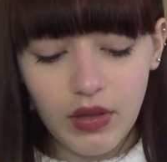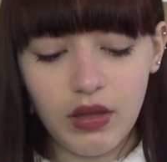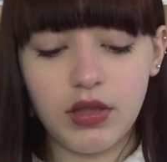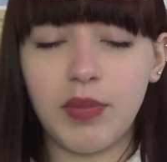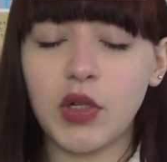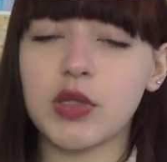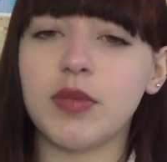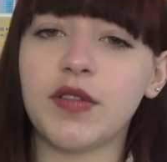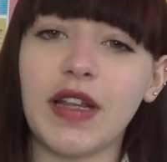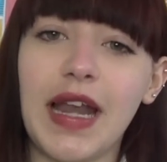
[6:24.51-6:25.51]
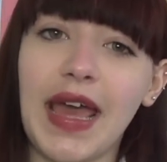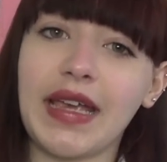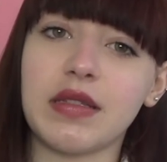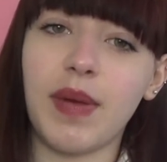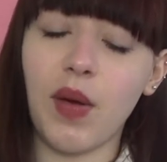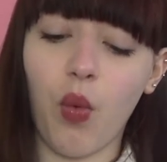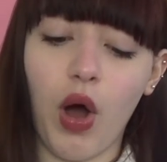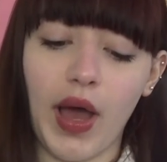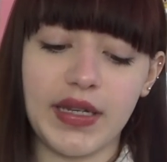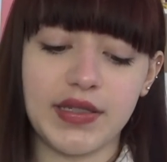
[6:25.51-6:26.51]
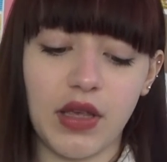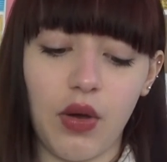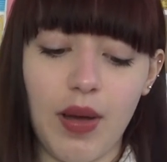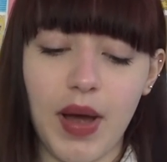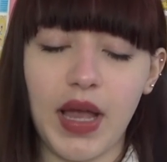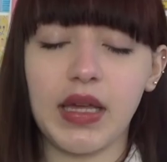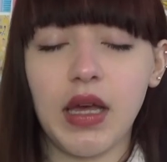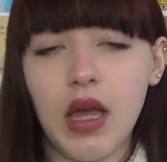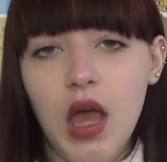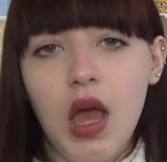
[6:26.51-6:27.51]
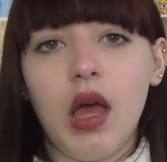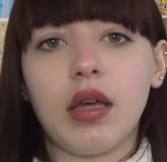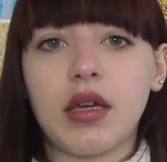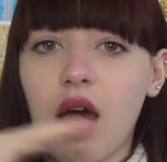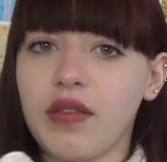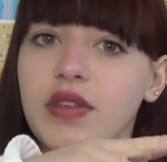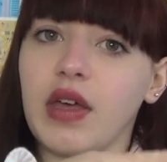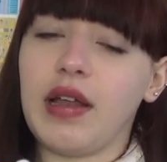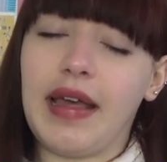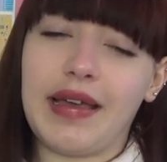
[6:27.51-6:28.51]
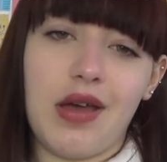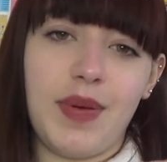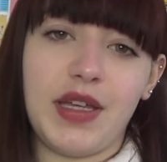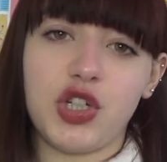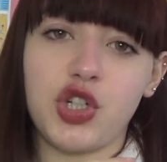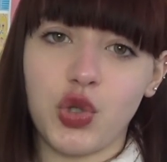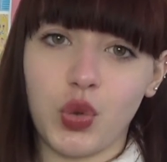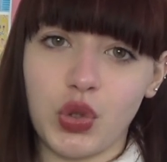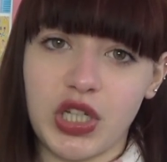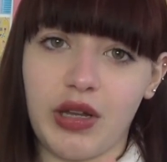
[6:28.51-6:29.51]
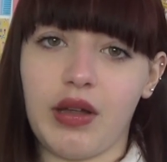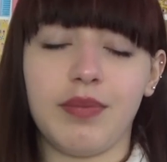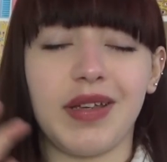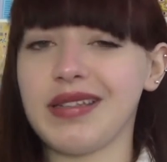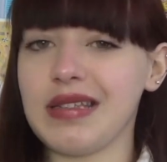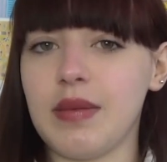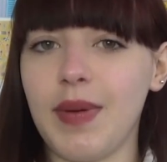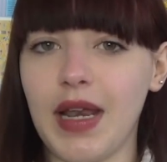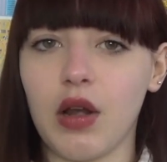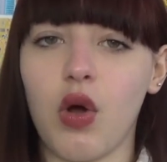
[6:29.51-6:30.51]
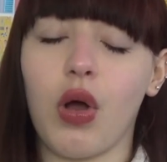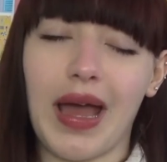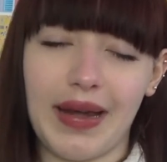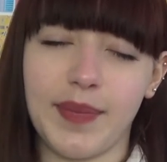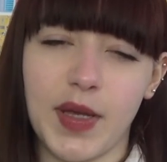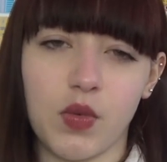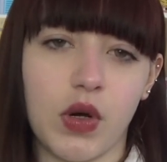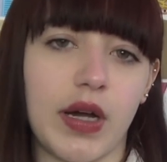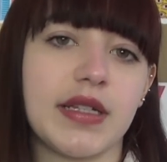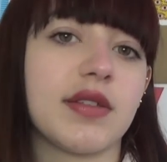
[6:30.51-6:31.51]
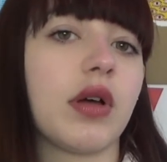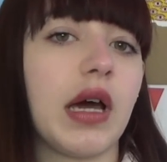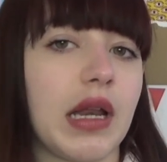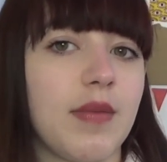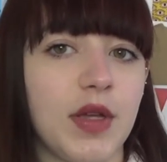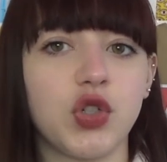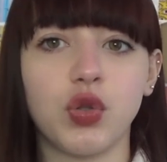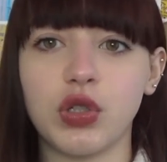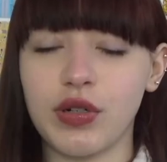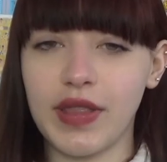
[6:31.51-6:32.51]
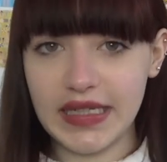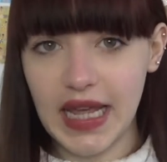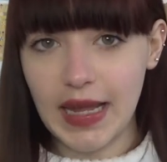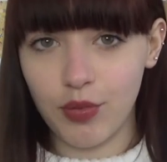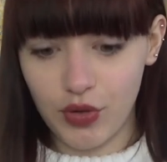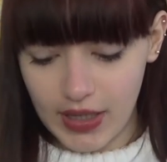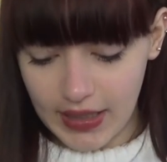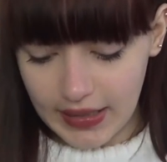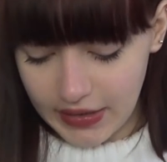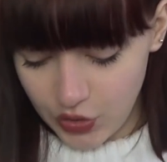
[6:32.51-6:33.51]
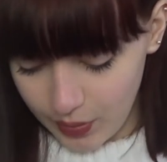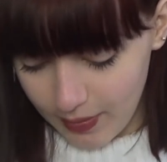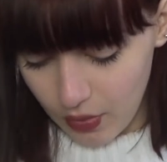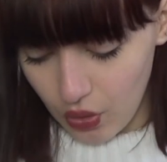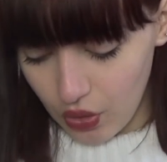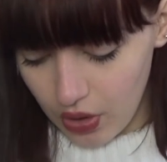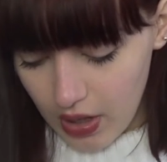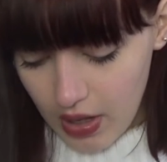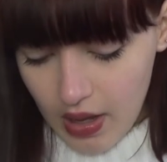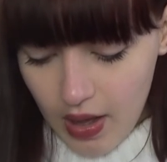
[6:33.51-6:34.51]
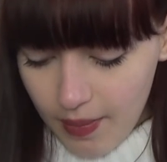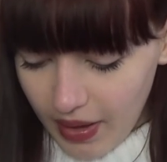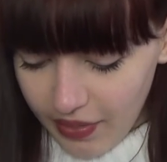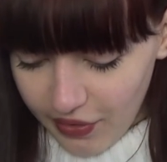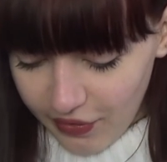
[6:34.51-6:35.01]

the bottom of the leg is a bit wide, so I might cut the leg a bit shorter because it's a bit long and a bit wide so I'll cut it a bit shorter and then taper it in a little bit more but the